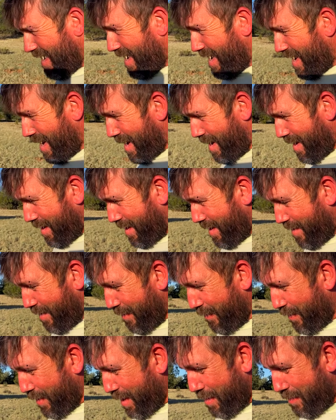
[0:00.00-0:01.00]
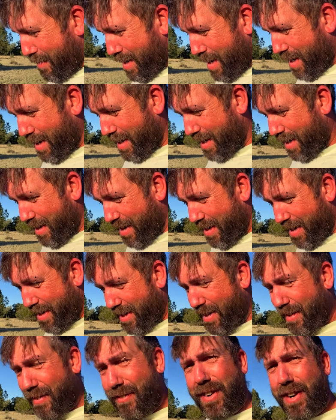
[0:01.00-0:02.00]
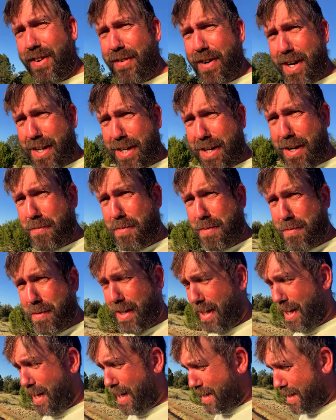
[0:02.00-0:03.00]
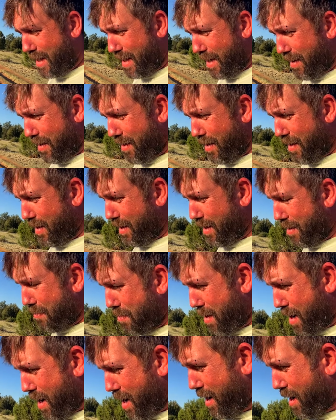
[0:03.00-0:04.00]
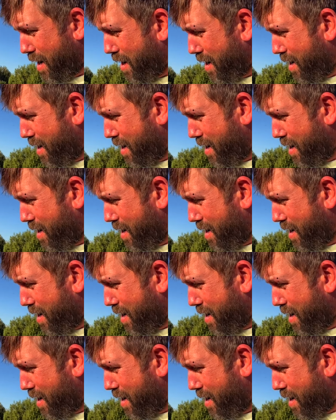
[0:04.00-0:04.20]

I don't know if I'm gonna be able to search if I wake up and my legs still hurt this bad.